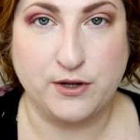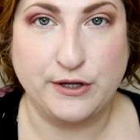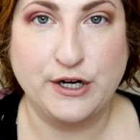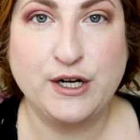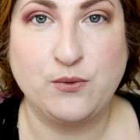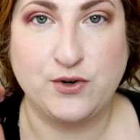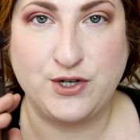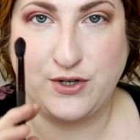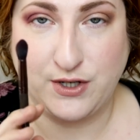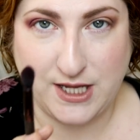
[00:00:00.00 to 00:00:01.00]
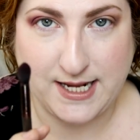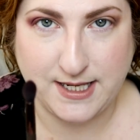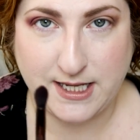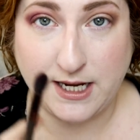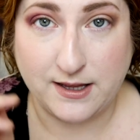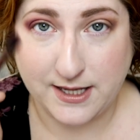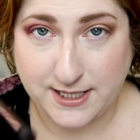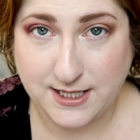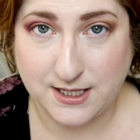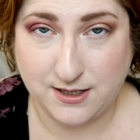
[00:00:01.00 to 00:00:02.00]
the look, which that's the thing.
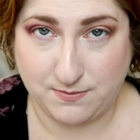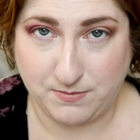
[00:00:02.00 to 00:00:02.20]
This